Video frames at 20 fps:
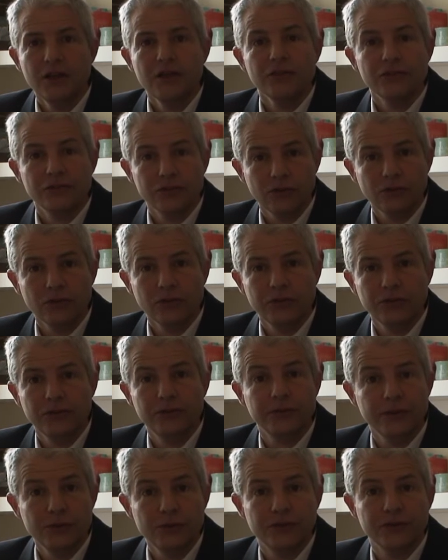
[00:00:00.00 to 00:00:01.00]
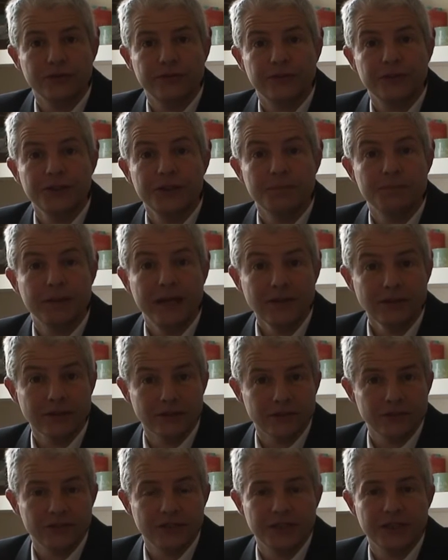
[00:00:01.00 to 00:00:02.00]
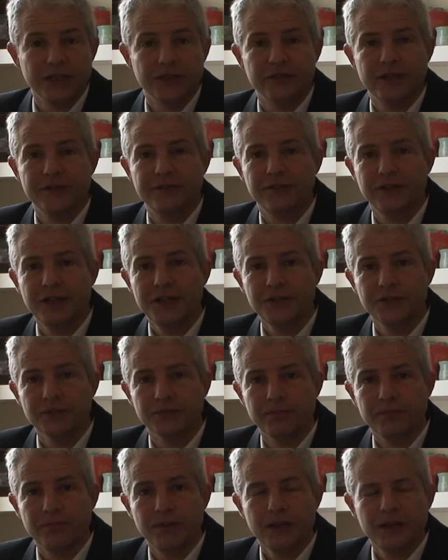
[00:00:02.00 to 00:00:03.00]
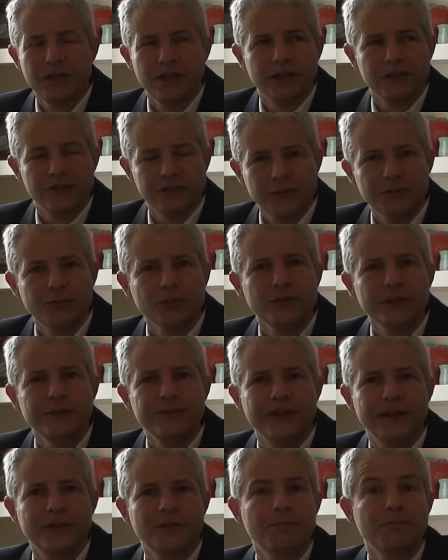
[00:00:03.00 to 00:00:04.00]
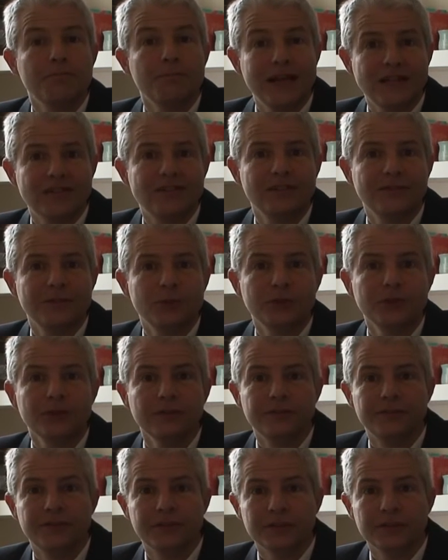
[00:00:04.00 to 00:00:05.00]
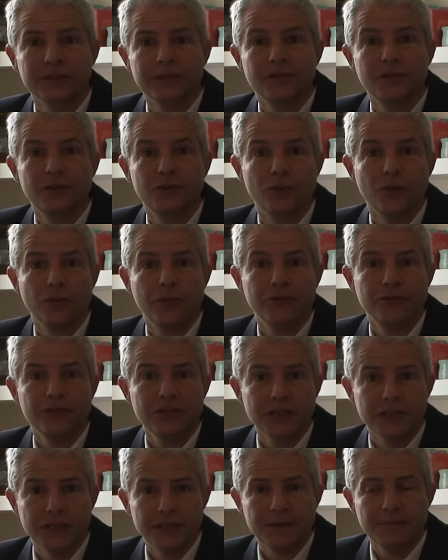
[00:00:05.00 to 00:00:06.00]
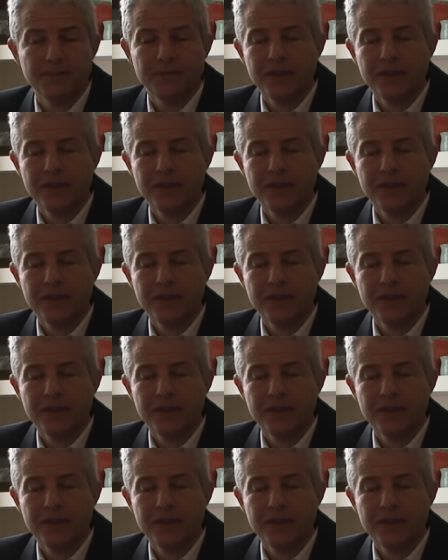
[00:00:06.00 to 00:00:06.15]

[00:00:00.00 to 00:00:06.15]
Scotland voted for independence in their referendum, and subsequently found a massive oil field in the North Sea.